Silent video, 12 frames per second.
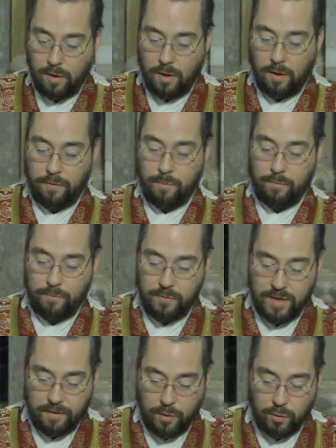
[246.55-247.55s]
of
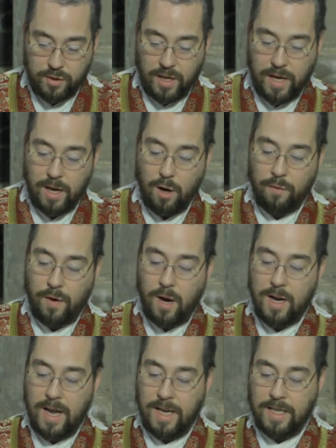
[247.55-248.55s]
devotee of Our
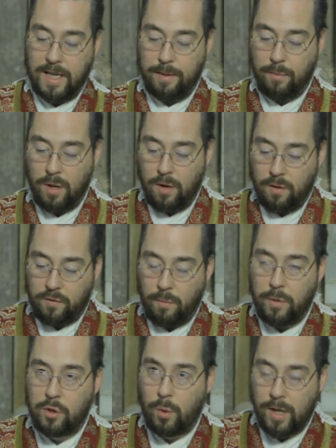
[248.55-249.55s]
Lady from
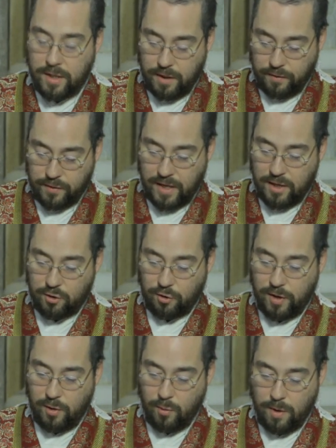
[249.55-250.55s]
the 20th
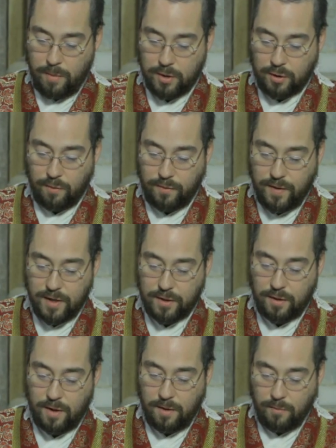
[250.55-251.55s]
century, who I must confess,
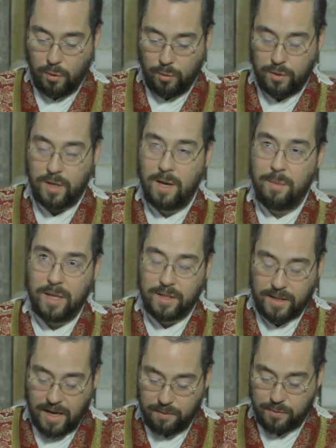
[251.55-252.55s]
whose name
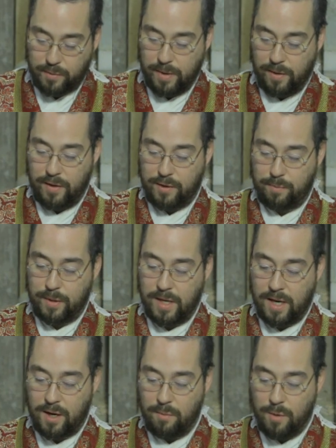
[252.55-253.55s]
escapes me at this
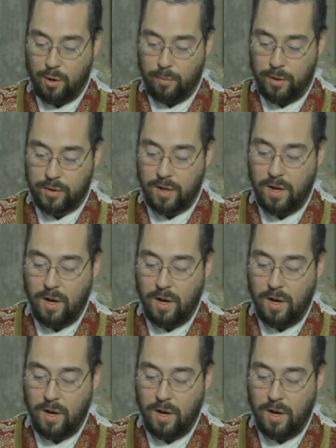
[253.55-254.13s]
particular moment,